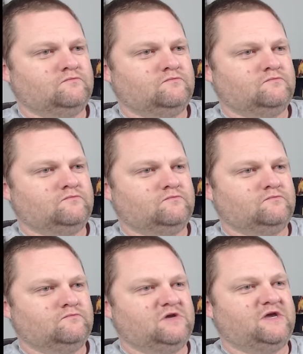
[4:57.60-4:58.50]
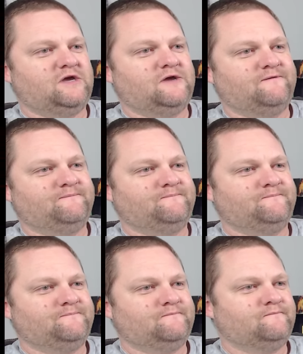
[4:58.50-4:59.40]

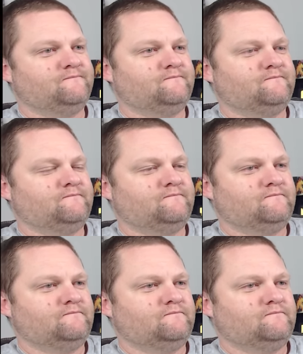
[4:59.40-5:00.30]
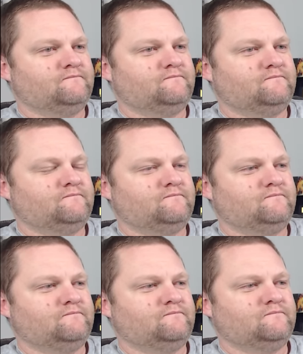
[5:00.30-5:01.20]

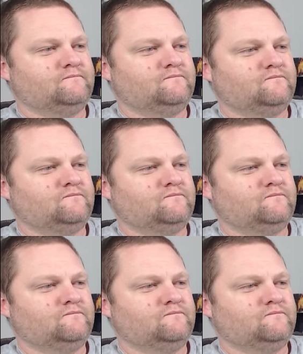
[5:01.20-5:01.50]
(not speaking)